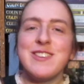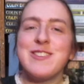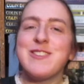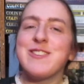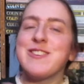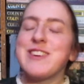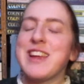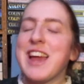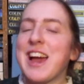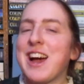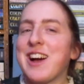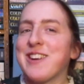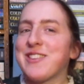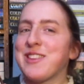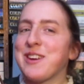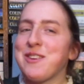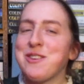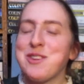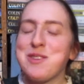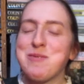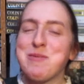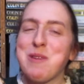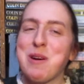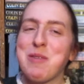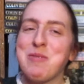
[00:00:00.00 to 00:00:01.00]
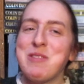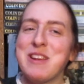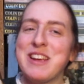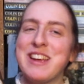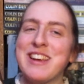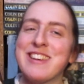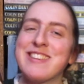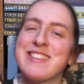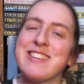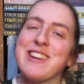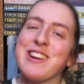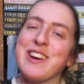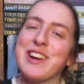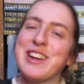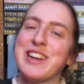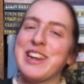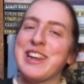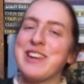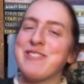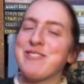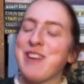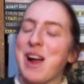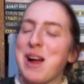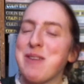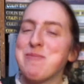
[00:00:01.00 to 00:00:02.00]
So yeah, that was probably a
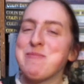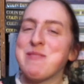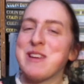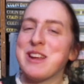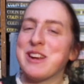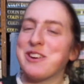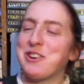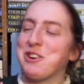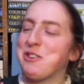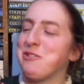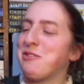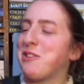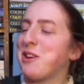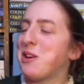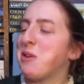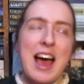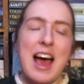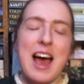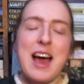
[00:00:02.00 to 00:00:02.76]
slightly rambling review.